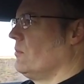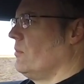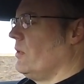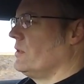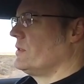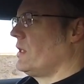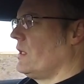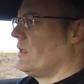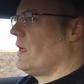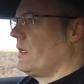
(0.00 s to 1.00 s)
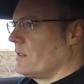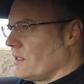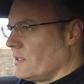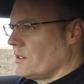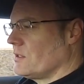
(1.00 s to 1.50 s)
But that
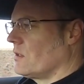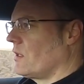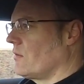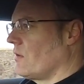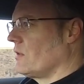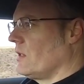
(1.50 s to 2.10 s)
Exige is looking rather